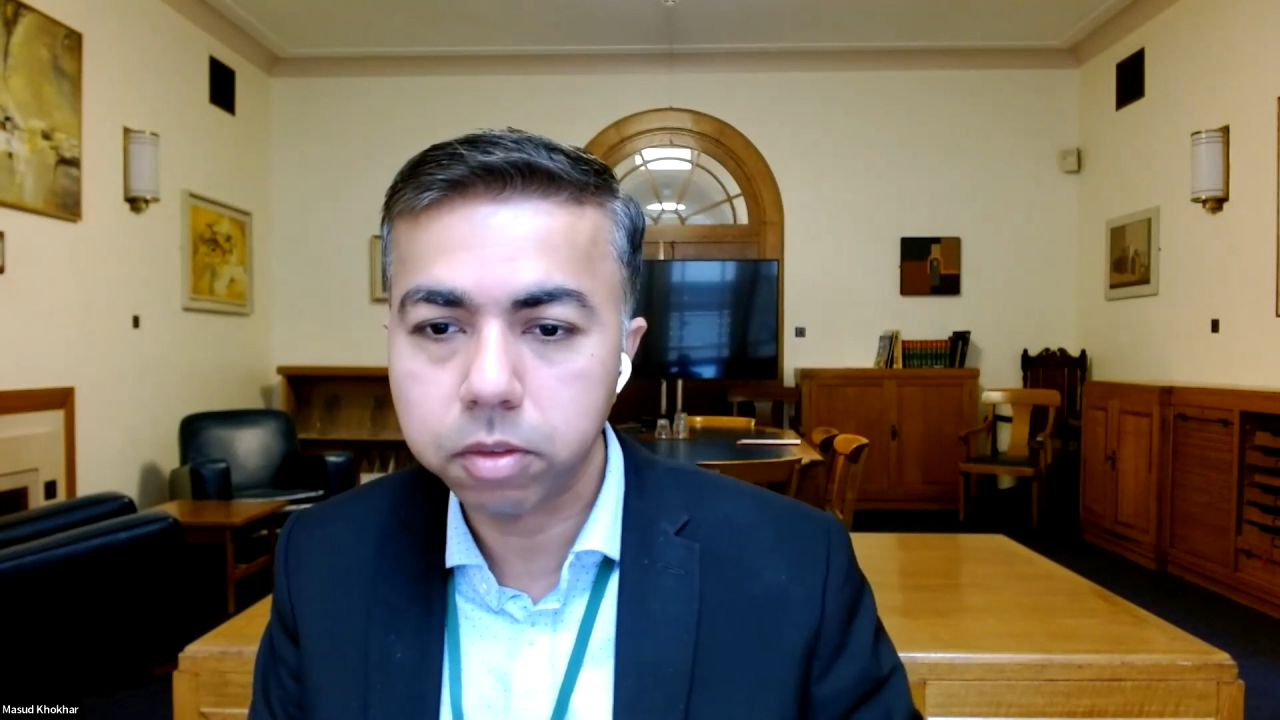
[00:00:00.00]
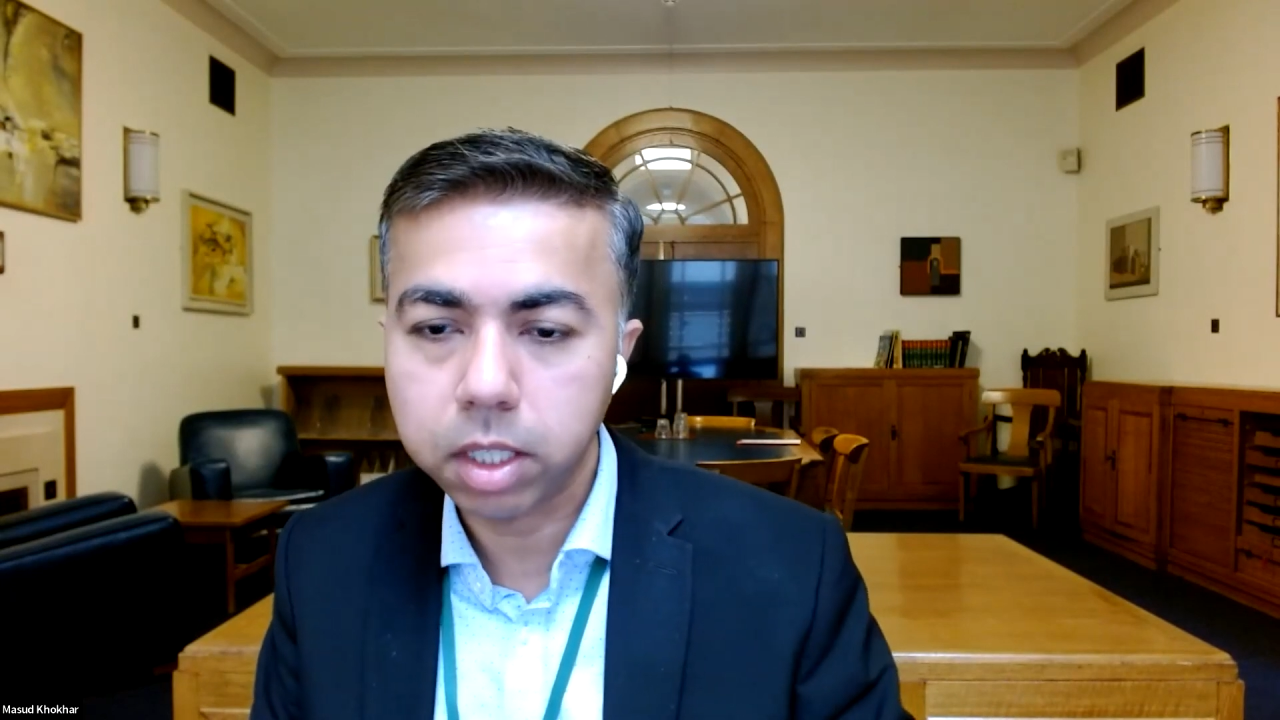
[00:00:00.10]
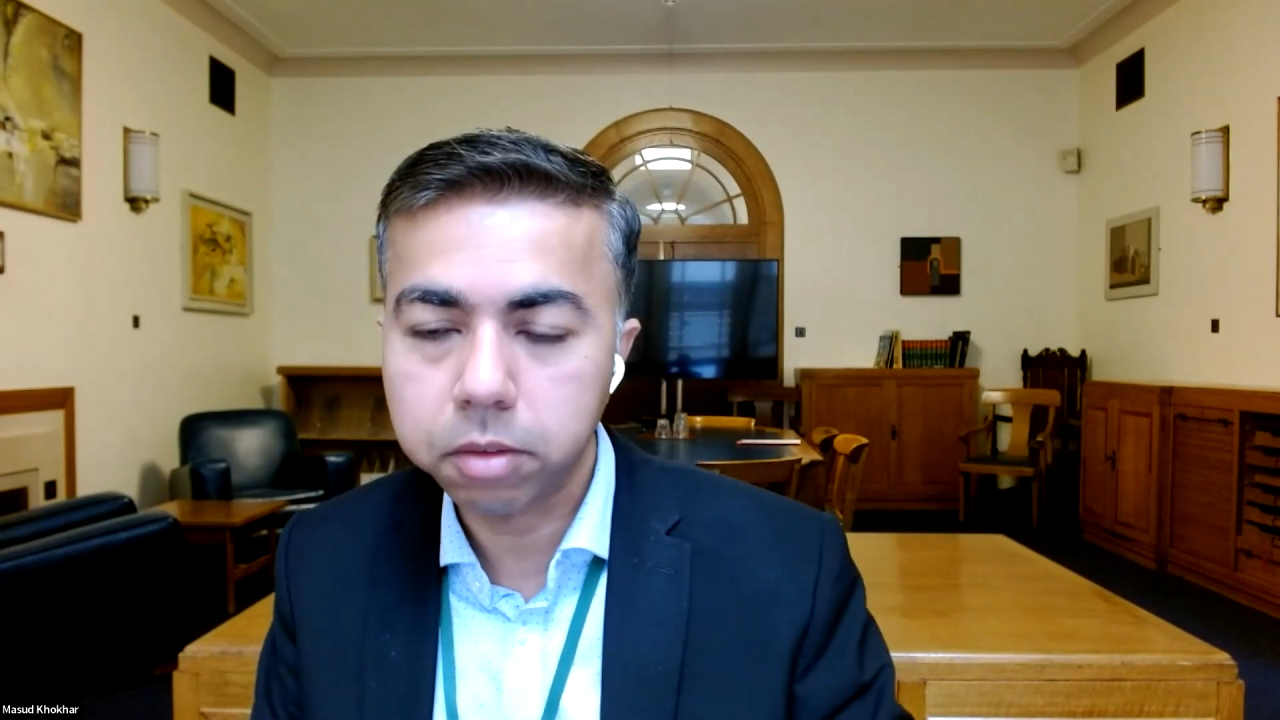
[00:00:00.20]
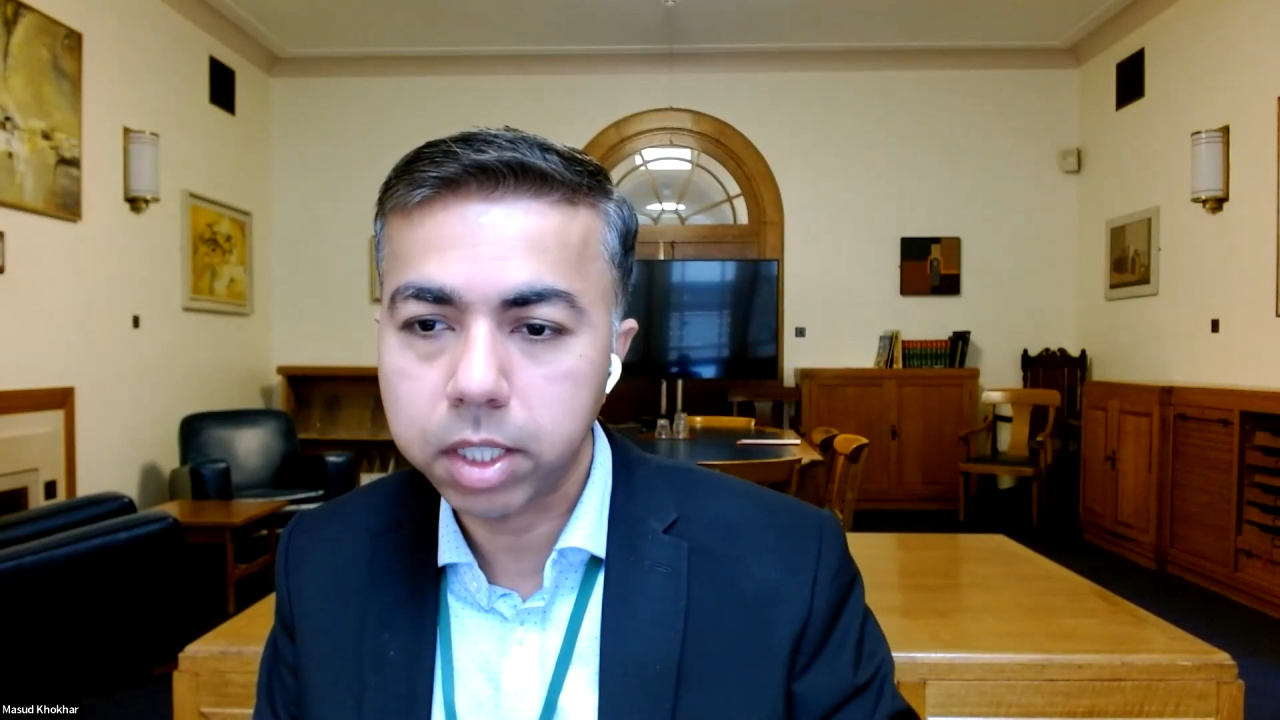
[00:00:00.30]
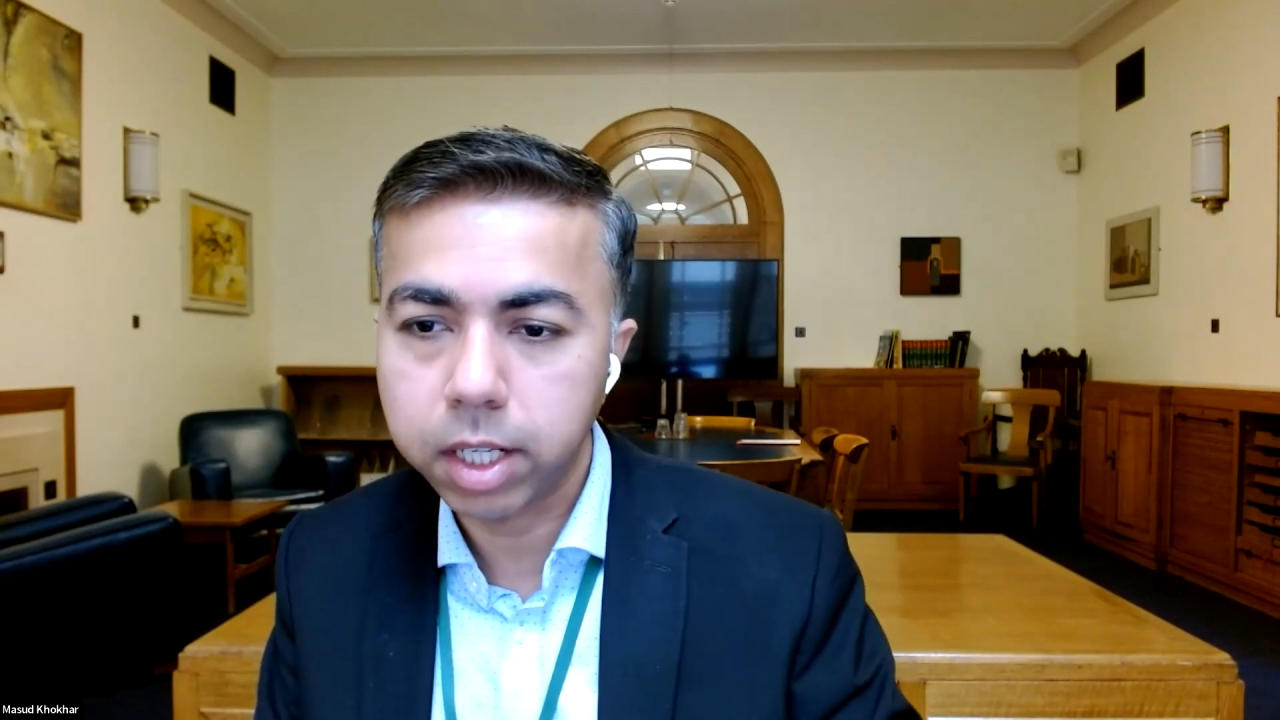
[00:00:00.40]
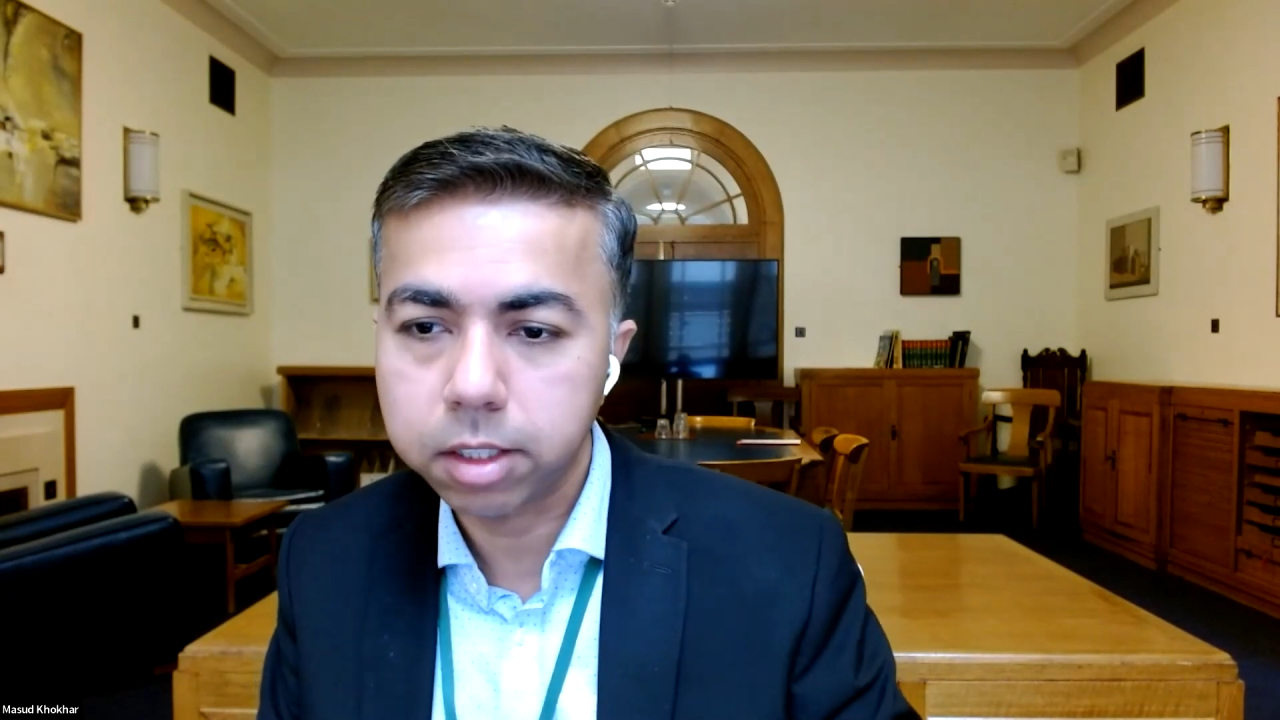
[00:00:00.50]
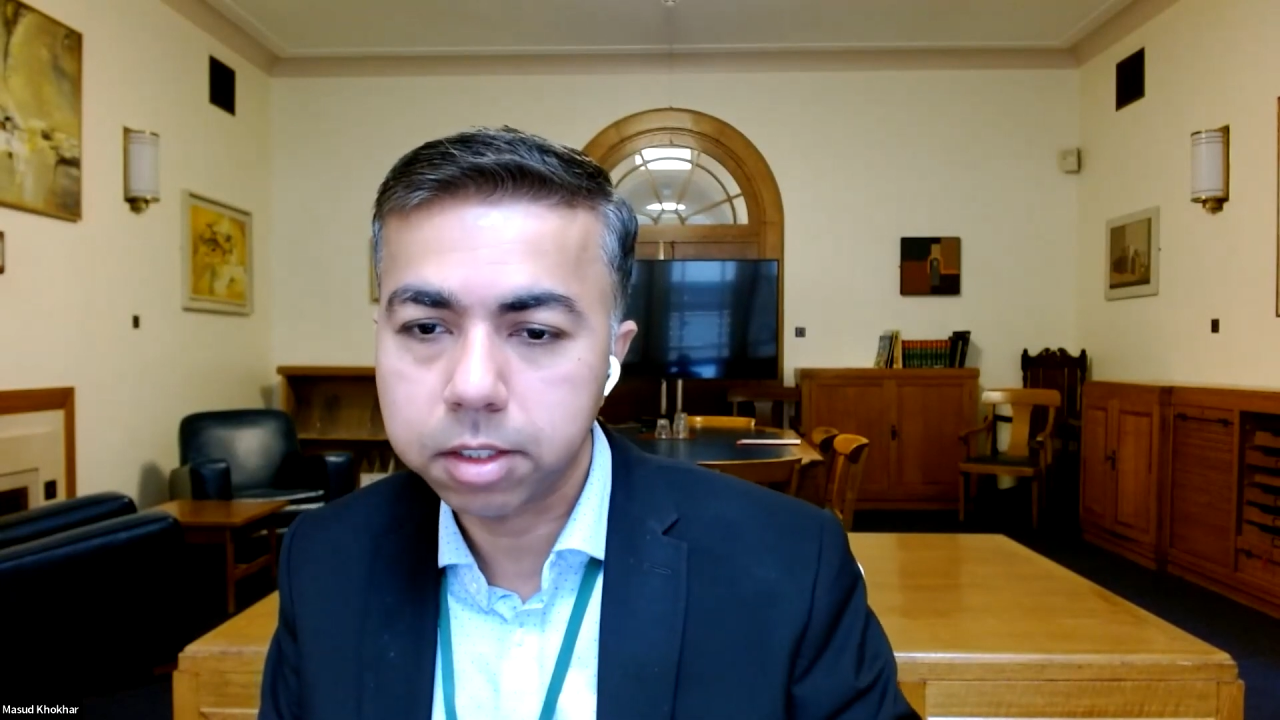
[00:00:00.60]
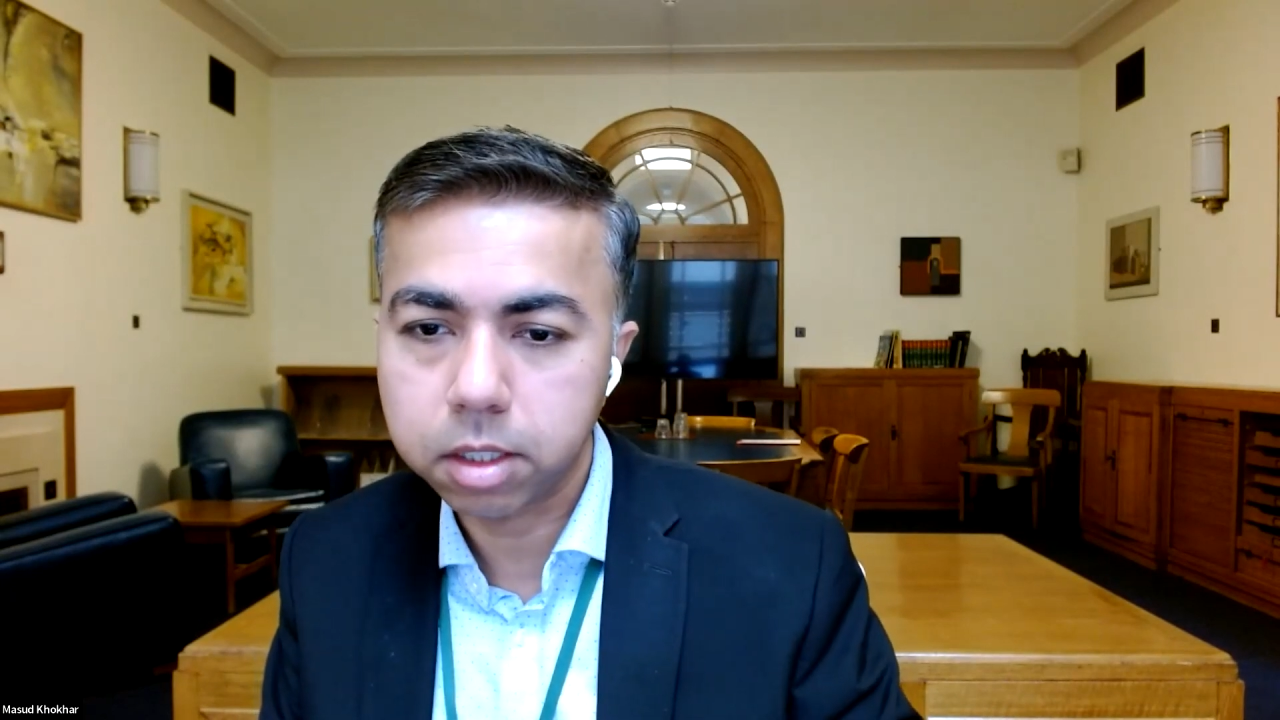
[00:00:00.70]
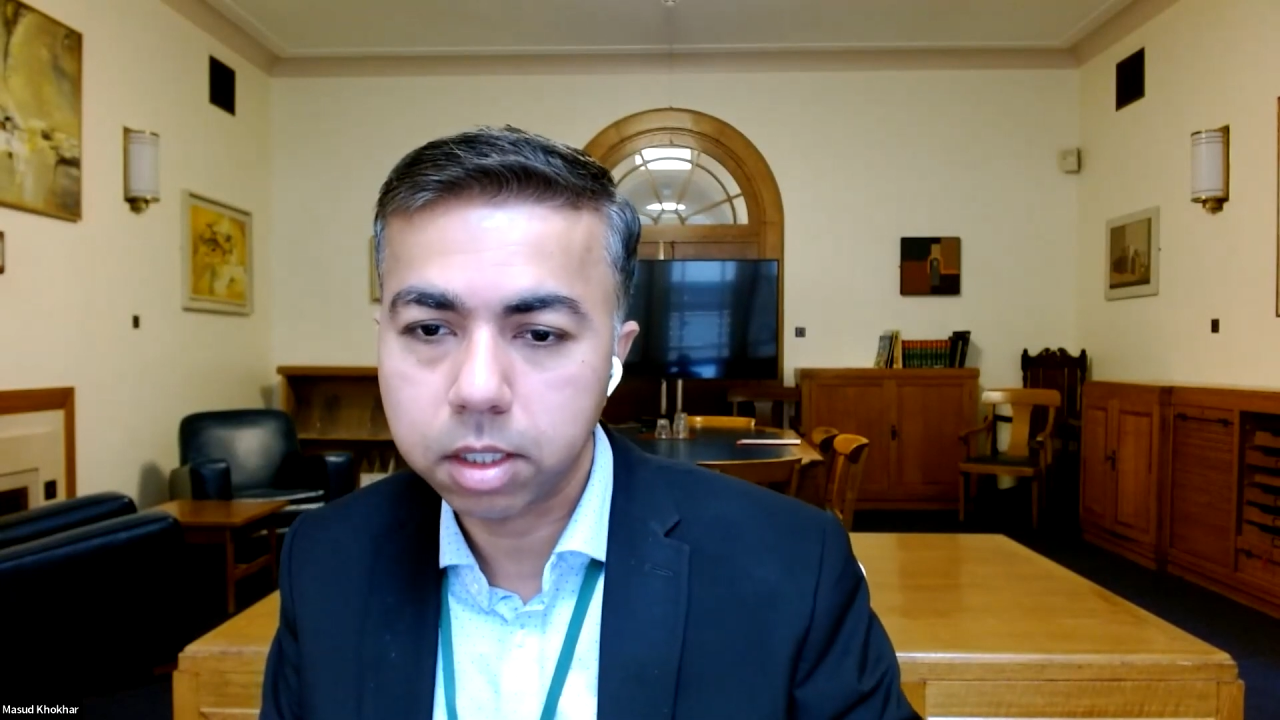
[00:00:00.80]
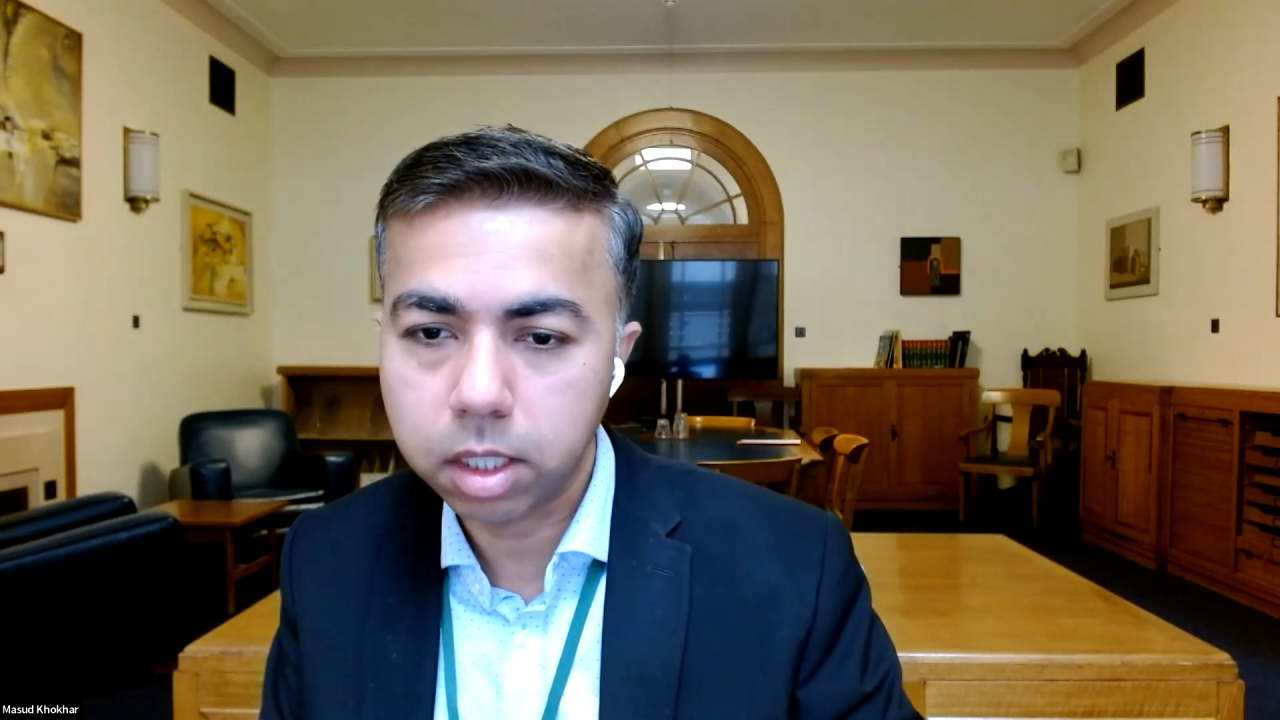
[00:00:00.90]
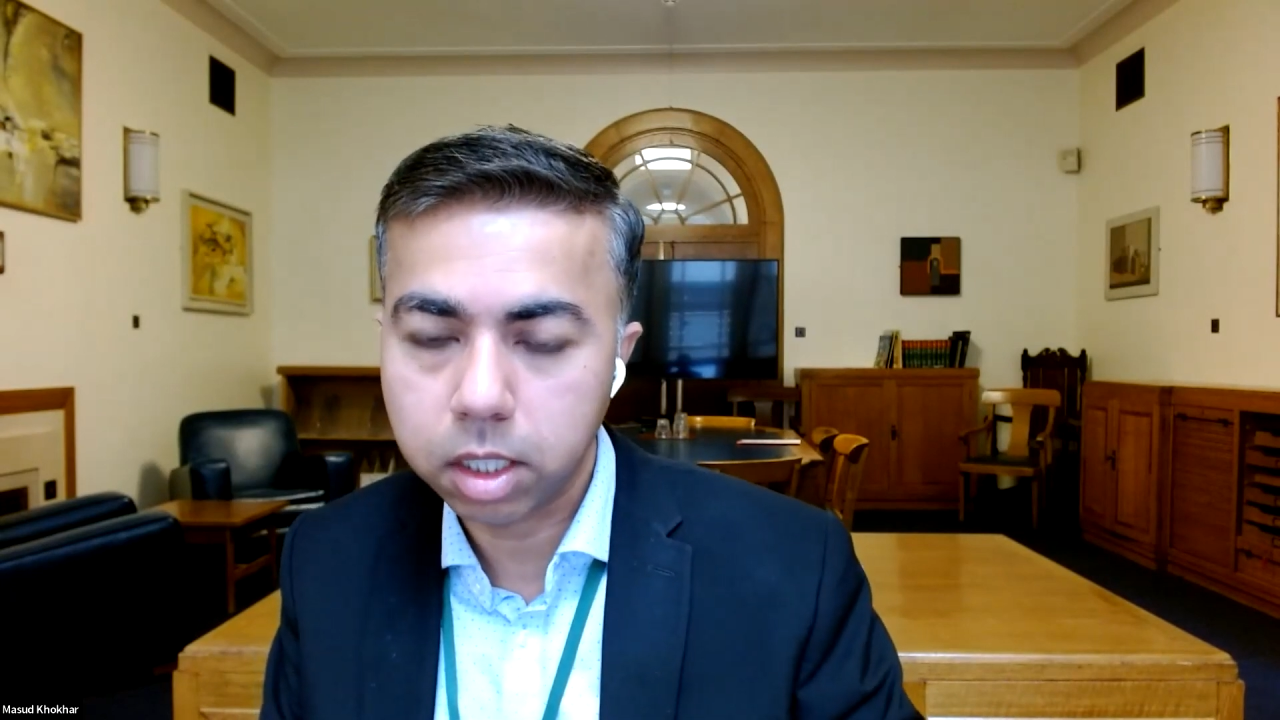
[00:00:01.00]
wherever else